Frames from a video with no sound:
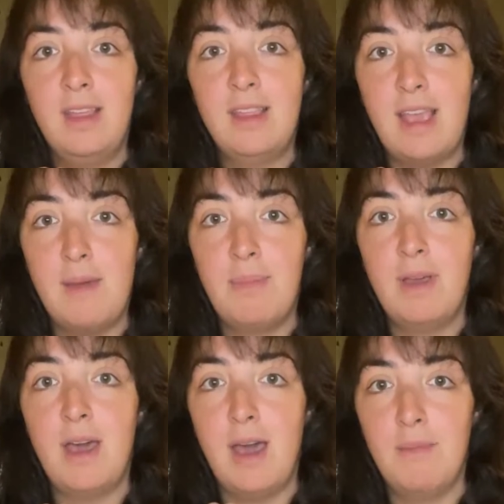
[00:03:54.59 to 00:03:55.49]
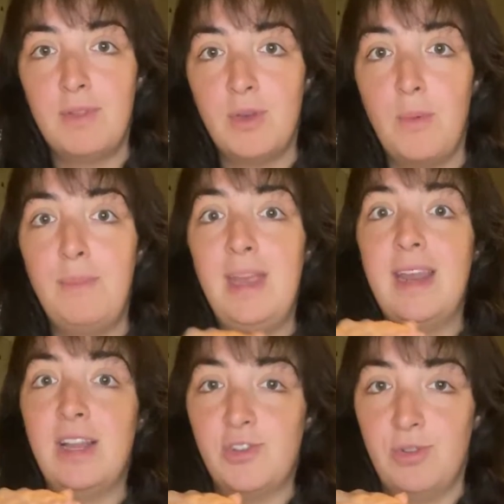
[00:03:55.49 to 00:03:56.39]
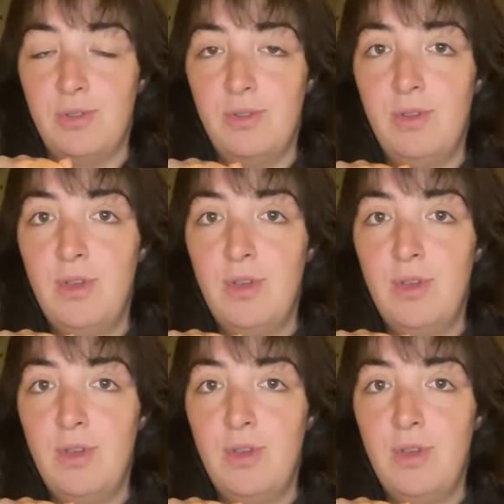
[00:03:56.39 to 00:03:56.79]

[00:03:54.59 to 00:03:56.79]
step up, so B natural.